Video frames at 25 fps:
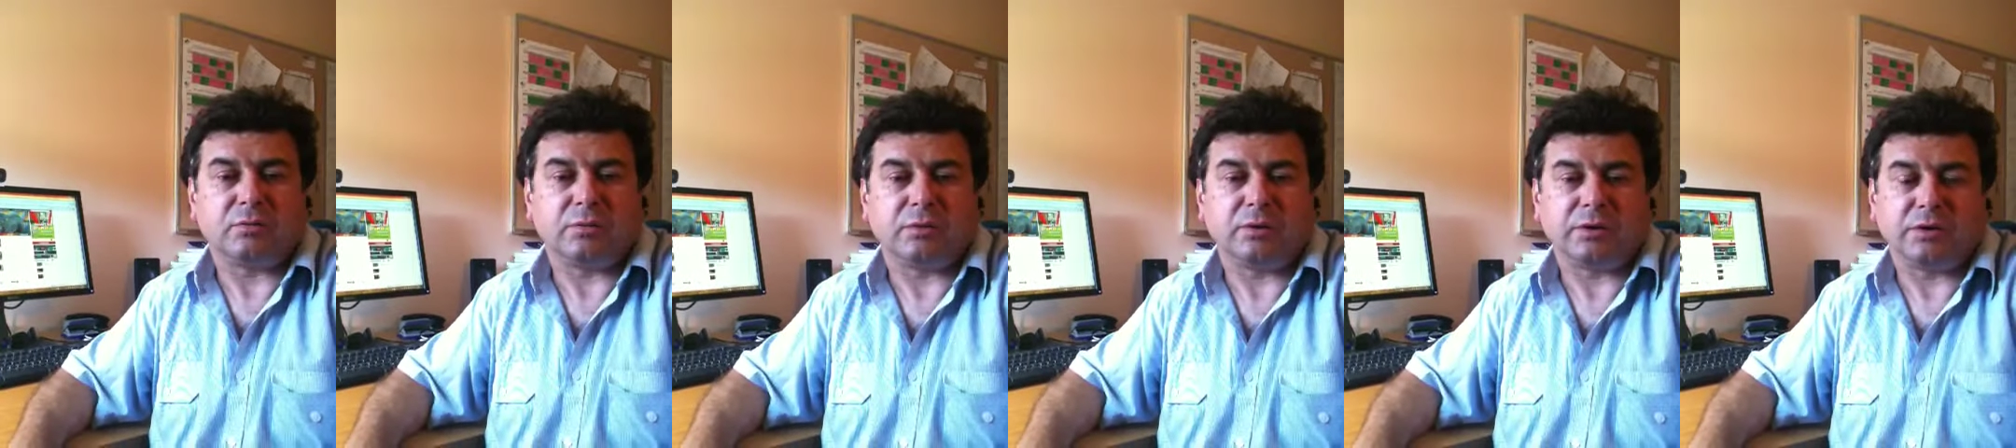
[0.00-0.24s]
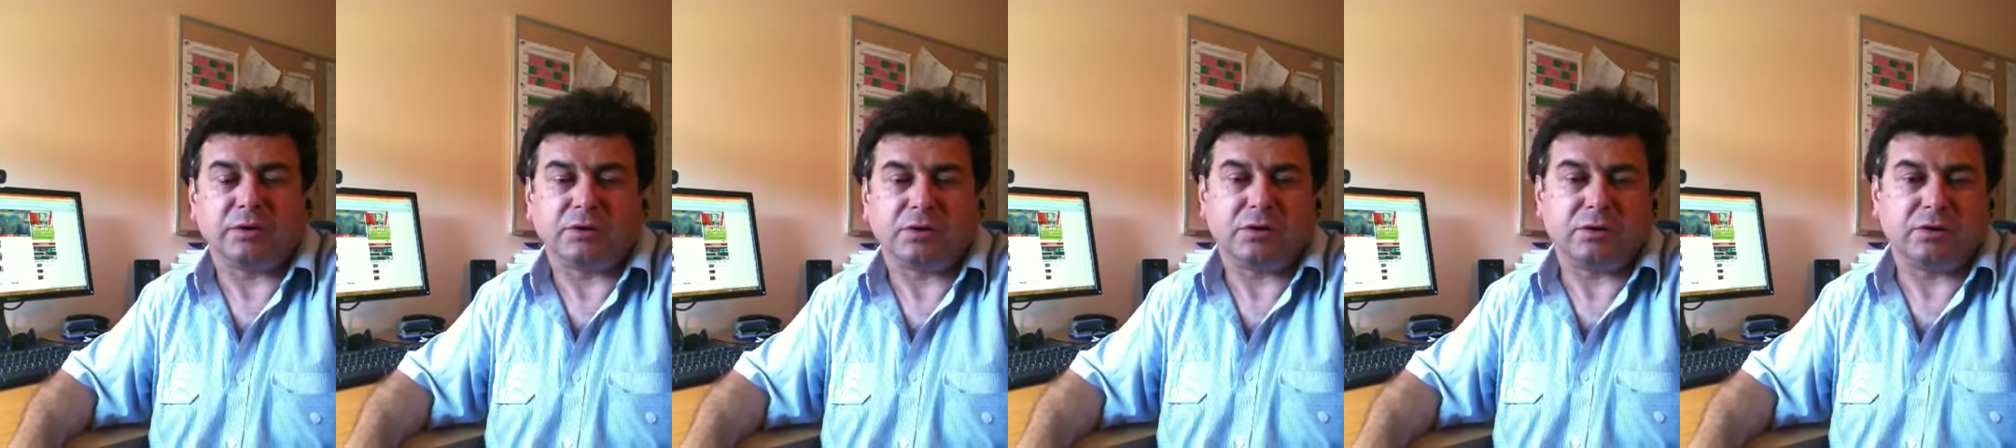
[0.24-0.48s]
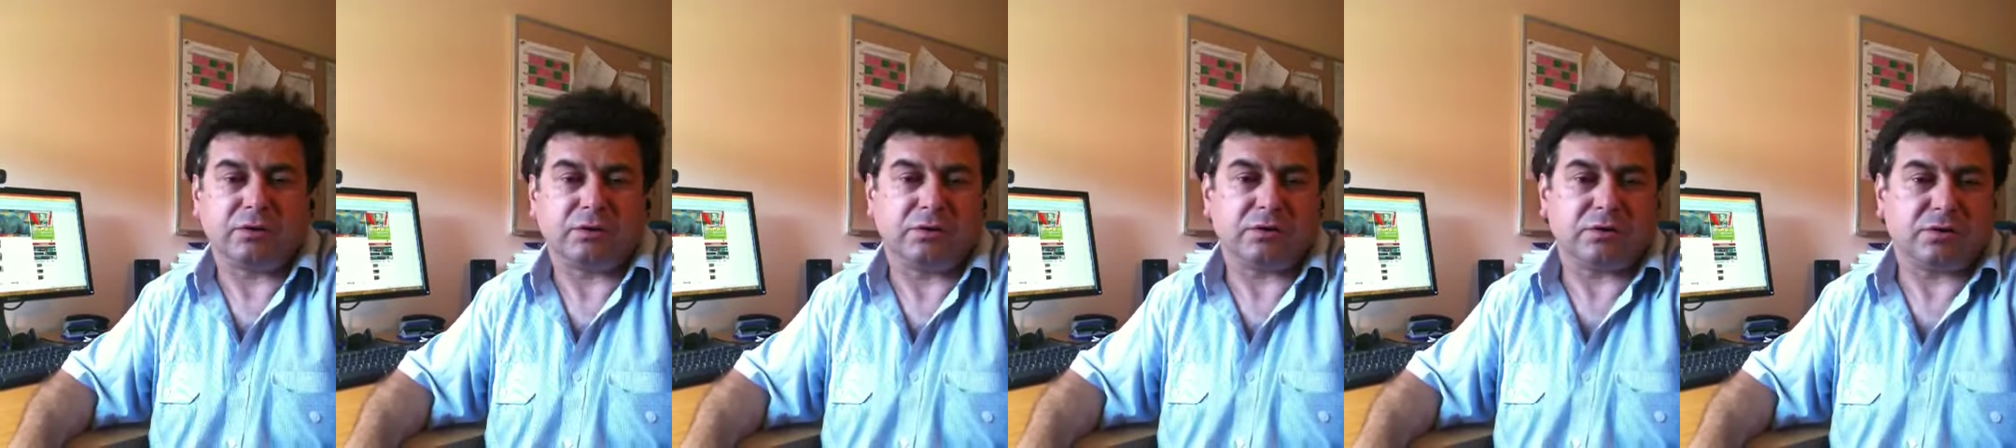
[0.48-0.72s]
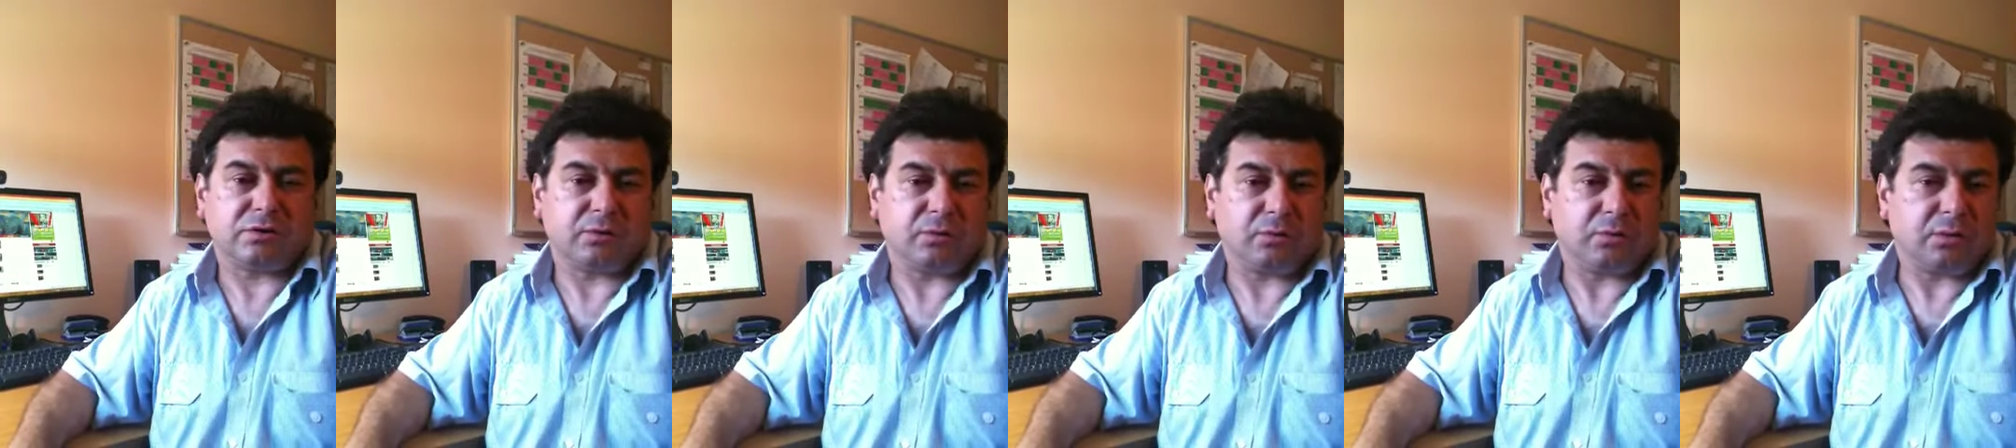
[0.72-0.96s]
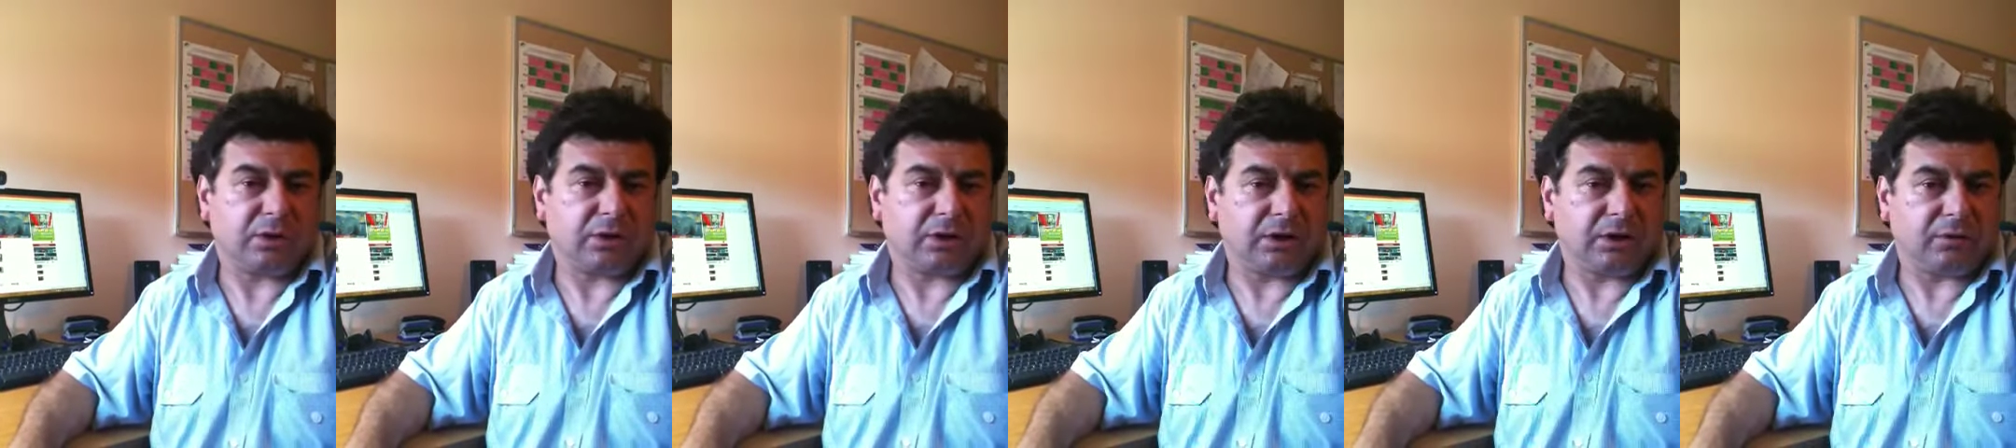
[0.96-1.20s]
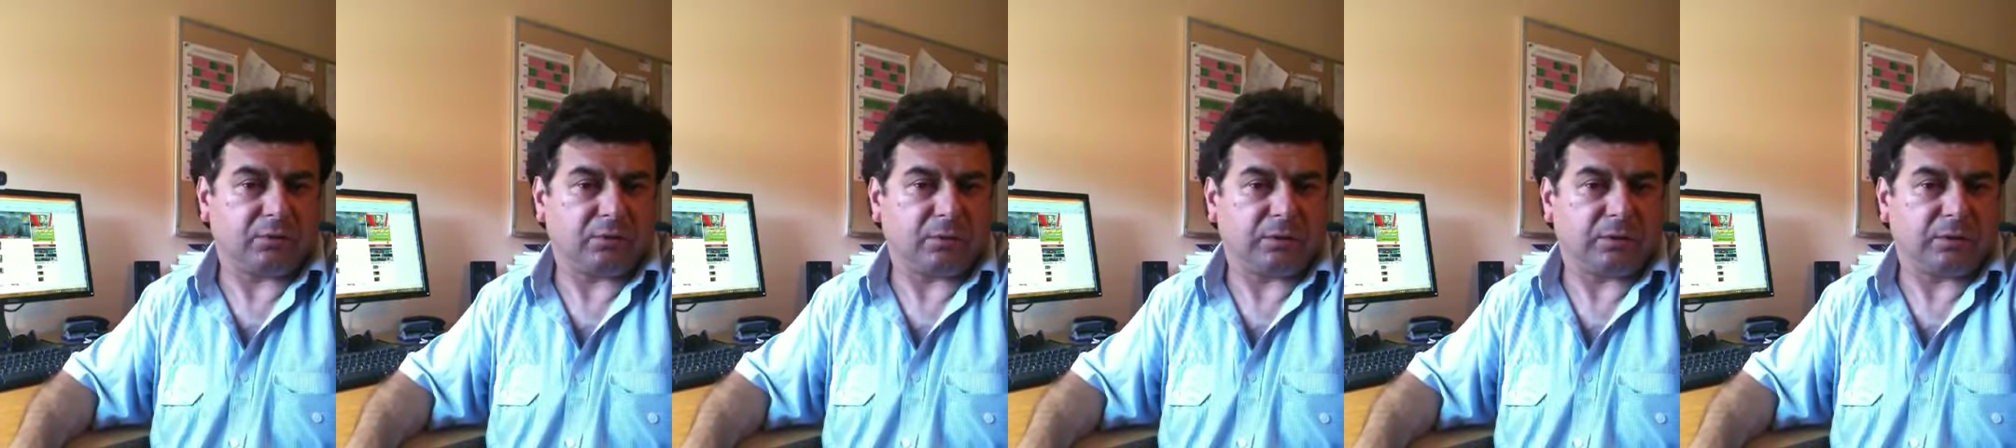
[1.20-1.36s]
with the students who are working